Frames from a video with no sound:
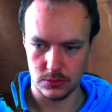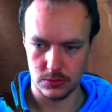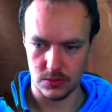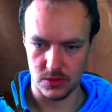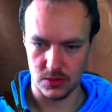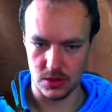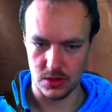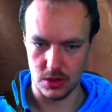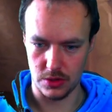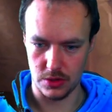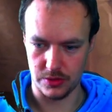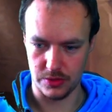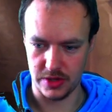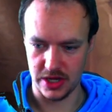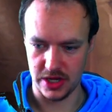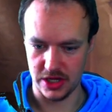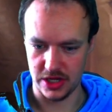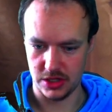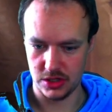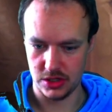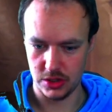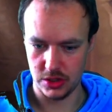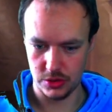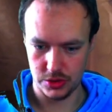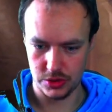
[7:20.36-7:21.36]
Okay,
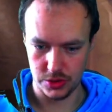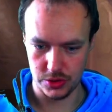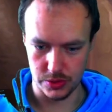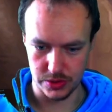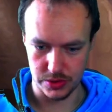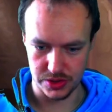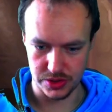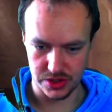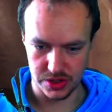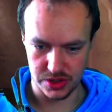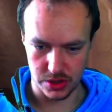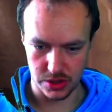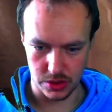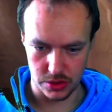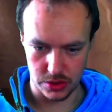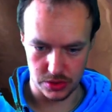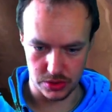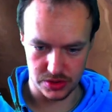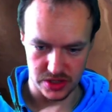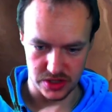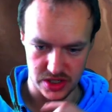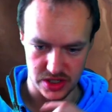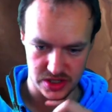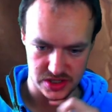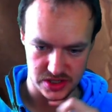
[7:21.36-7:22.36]
2, 2, and 2.
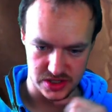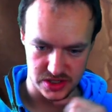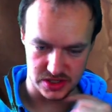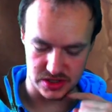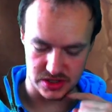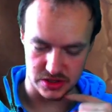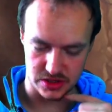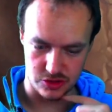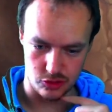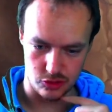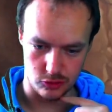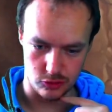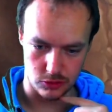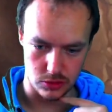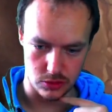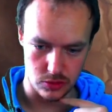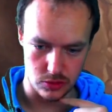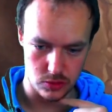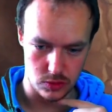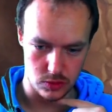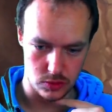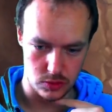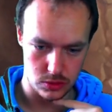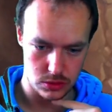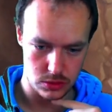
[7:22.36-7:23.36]
So this is a
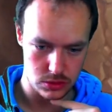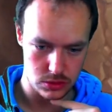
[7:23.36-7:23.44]
Trigore